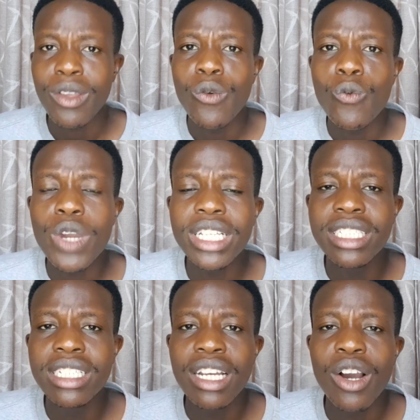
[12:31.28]

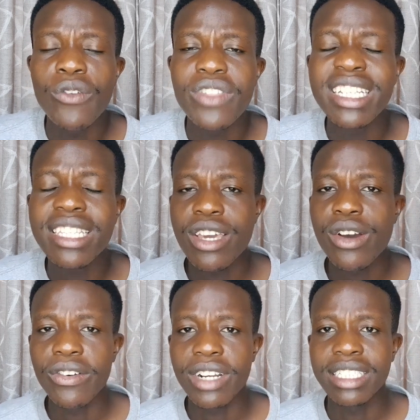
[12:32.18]
Which of these
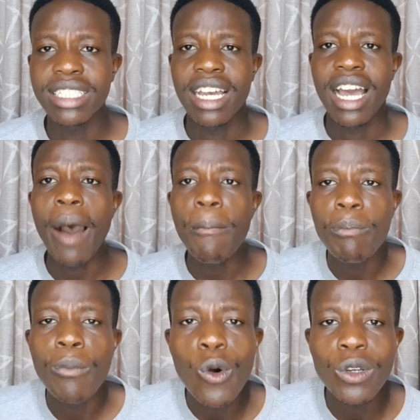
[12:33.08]
theories are
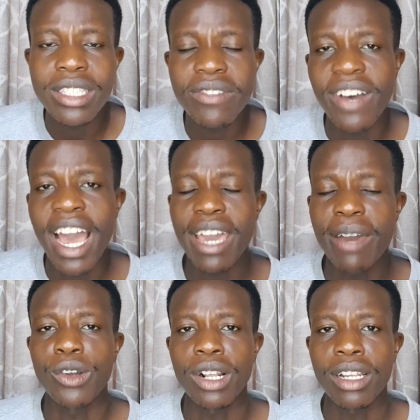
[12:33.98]
most
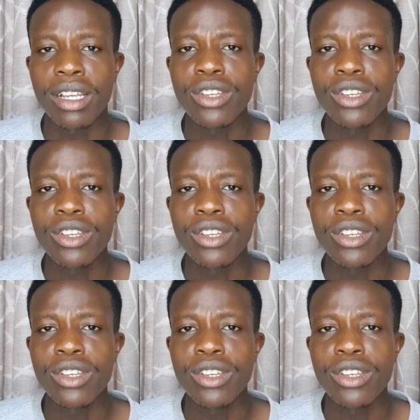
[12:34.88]
viable?